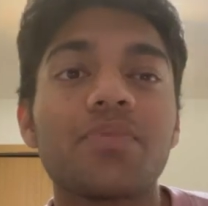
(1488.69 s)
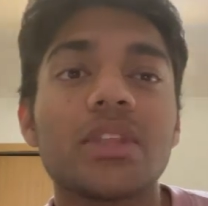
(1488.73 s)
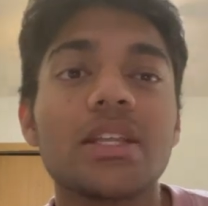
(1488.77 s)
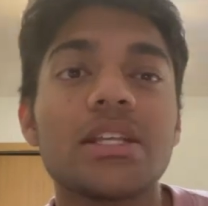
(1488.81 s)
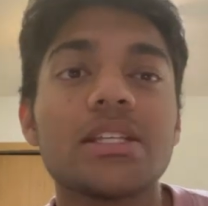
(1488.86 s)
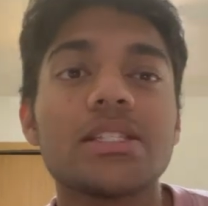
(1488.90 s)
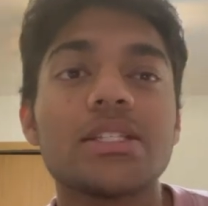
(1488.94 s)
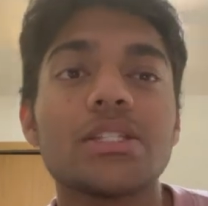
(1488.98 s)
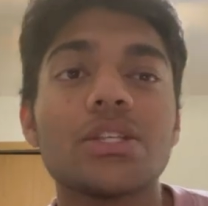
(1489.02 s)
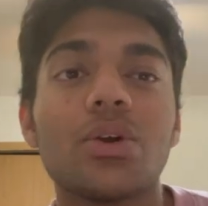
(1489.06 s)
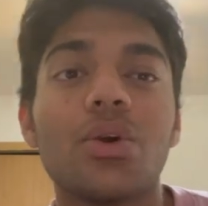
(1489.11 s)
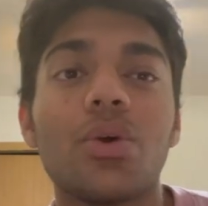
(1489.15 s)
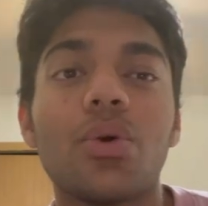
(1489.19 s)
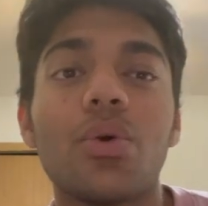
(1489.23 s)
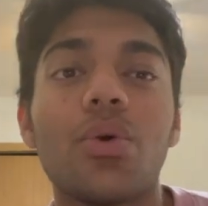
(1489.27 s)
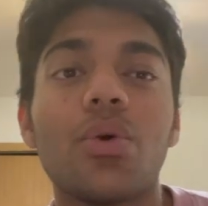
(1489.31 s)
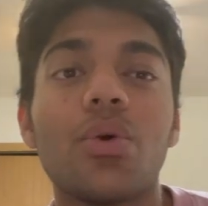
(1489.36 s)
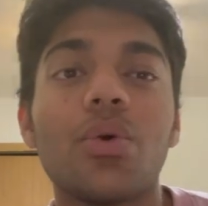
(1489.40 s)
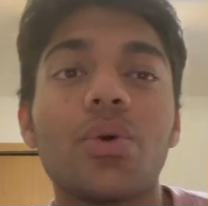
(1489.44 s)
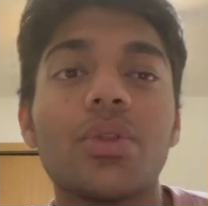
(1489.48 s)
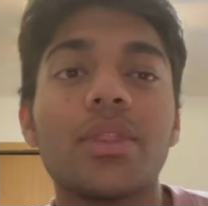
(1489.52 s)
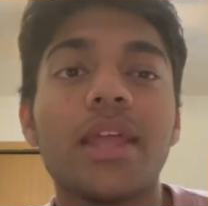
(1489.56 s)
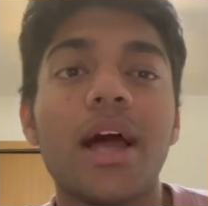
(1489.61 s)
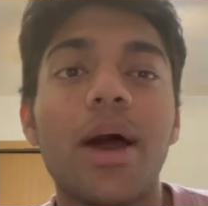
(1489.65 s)

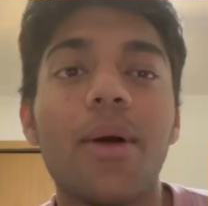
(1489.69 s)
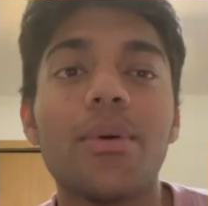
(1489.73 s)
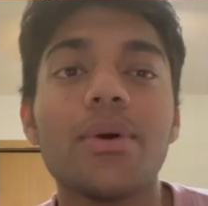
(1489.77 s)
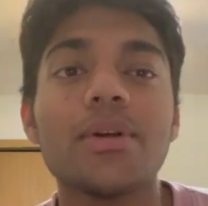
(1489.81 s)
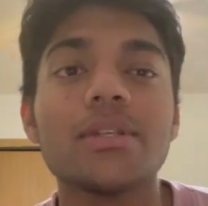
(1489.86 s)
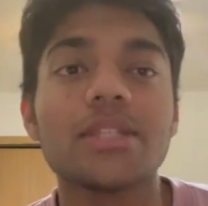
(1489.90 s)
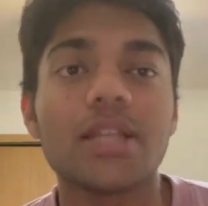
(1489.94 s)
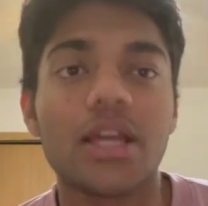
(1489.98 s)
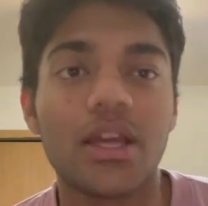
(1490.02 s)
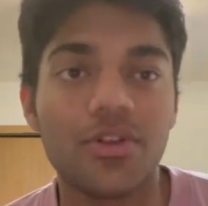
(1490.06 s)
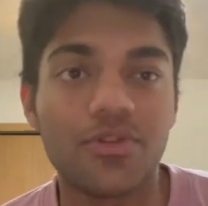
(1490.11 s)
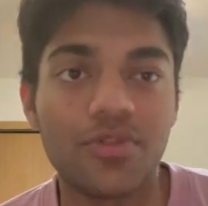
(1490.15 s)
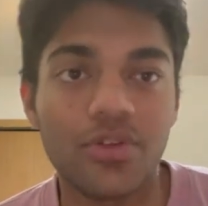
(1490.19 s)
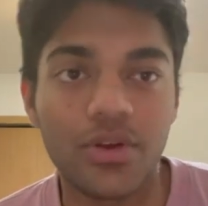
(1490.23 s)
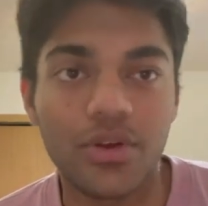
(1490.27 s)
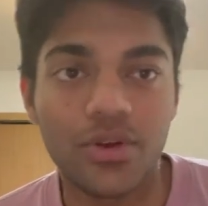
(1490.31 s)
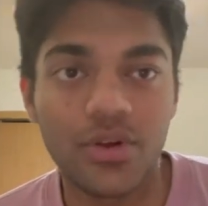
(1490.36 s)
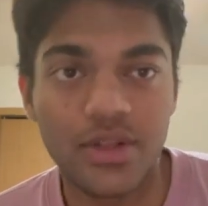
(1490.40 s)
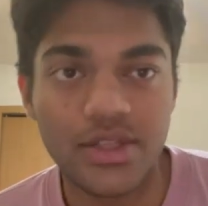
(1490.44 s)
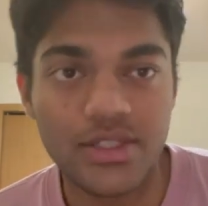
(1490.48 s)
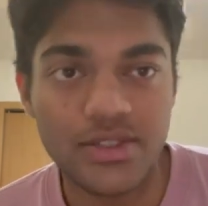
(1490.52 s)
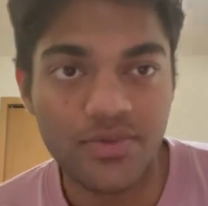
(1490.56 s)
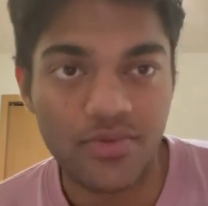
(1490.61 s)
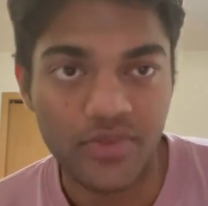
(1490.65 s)
so that was it for
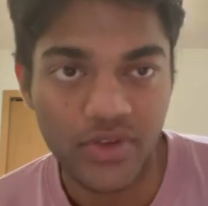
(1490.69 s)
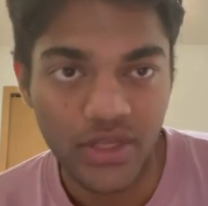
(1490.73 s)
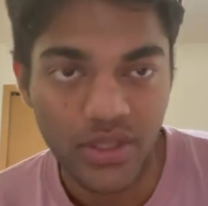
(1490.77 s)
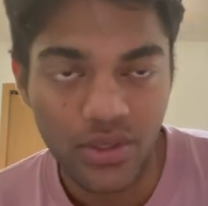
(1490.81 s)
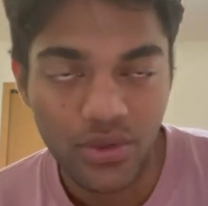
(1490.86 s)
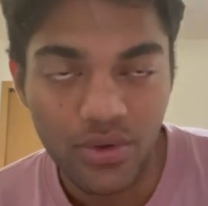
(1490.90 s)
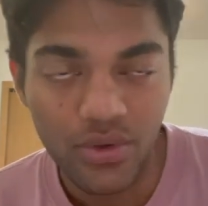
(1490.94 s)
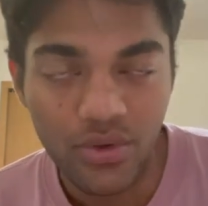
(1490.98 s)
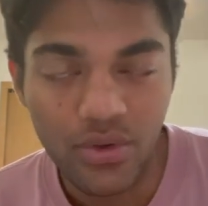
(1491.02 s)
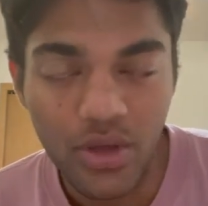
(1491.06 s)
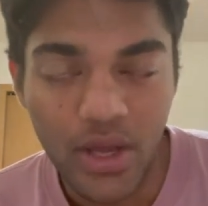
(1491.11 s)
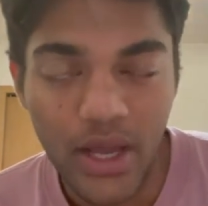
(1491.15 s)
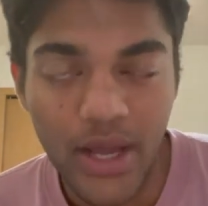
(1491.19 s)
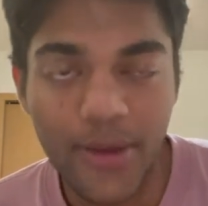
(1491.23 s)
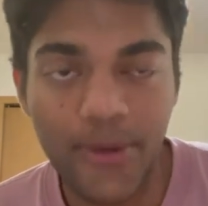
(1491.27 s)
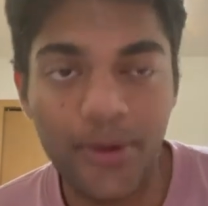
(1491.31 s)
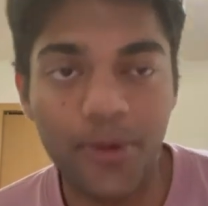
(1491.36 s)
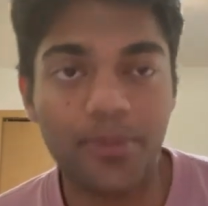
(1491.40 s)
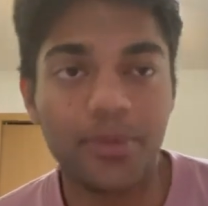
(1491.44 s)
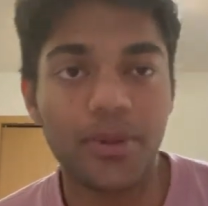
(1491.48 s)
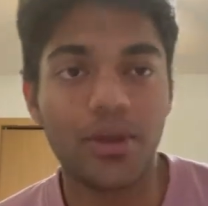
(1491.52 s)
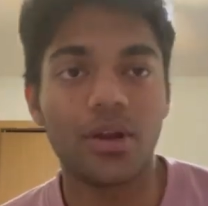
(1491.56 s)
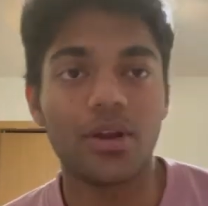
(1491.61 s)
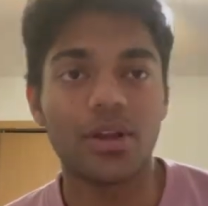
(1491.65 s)
today's video i
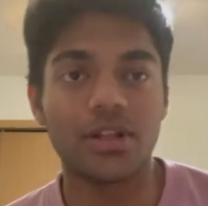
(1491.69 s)
hope y'all